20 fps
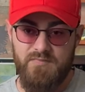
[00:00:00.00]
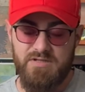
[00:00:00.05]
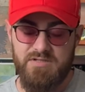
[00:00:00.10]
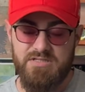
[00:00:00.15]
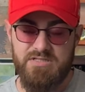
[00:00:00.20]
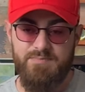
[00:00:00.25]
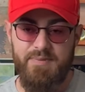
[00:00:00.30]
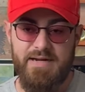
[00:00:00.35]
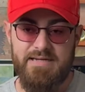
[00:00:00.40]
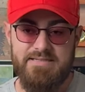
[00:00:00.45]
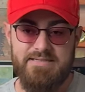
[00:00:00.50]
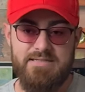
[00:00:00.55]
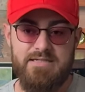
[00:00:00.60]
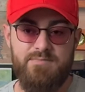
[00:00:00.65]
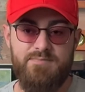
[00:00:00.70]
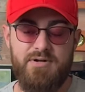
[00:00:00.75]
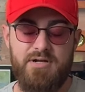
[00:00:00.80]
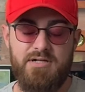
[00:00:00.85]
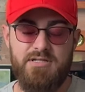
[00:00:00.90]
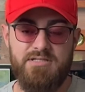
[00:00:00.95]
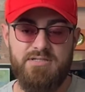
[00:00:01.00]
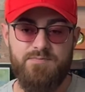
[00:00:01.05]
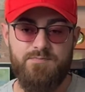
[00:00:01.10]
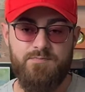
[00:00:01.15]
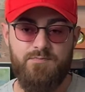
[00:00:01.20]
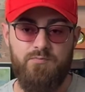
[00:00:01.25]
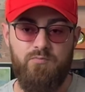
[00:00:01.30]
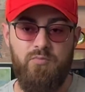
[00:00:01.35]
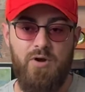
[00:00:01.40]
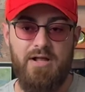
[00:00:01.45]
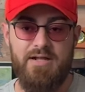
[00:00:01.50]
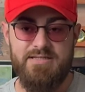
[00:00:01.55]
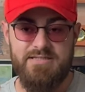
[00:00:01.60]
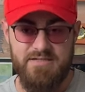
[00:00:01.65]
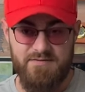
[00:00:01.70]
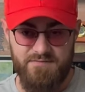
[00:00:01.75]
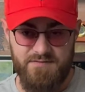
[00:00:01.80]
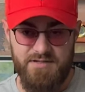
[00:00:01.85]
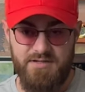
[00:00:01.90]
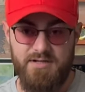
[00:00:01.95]
Spicy, but it's
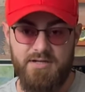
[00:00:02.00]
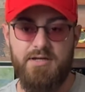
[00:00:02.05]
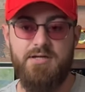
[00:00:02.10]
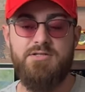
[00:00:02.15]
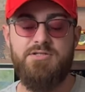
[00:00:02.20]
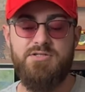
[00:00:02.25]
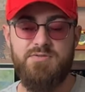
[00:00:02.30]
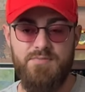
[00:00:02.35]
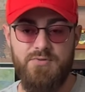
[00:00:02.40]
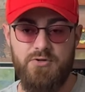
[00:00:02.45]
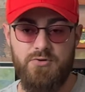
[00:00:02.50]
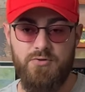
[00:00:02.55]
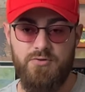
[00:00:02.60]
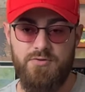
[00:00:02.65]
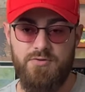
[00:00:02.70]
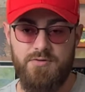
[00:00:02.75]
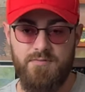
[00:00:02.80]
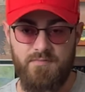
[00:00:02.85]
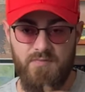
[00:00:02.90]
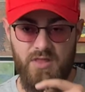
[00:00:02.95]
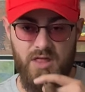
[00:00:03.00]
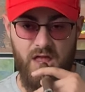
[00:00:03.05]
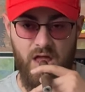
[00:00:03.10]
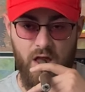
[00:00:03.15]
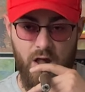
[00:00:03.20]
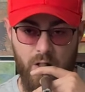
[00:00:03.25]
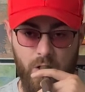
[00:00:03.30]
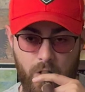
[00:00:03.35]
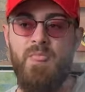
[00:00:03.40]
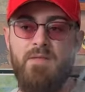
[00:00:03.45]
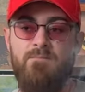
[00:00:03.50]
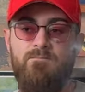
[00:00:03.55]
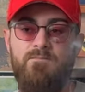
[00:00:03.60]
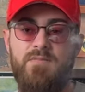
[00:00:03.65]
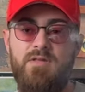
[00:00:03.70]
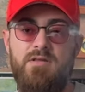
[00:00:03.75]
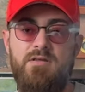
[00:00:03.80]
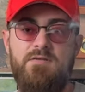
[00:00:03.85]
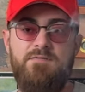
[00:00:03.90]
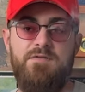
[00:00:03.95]
relatively smooth.
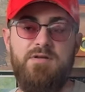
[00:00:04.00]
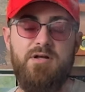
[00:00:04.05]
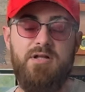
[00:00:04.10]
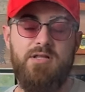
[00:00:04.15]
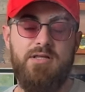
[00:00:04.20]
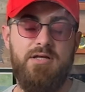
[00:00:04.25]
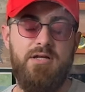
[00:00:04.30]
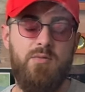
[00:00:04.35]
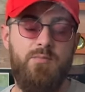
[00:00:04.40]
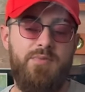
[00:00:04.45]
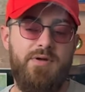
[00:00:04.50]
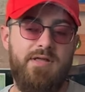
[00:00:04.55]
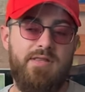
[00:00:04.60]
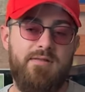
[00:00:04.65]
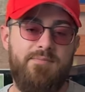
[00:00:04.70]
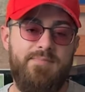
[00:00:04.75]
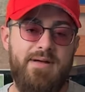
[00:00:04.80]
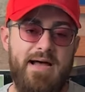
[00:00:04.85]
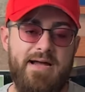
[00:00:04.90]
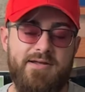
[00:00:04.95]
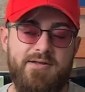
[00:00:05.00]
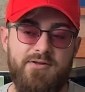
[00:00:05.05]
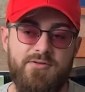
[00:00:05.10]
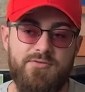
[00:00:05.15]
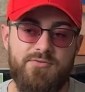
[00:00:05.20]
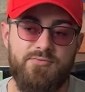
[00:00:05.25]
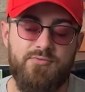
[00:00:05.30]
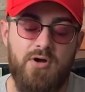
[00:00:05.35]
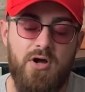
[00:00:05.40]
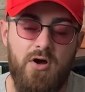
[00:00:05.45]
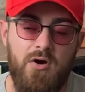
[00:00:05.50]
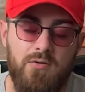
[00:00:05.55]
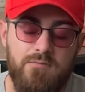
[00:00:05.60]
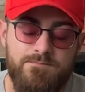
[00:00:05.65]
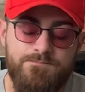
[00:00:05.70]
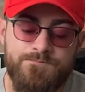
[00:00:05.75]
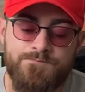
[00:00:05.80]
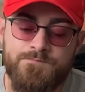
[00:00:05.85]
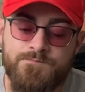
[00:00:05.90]
Feel a little bit in the back of your throat.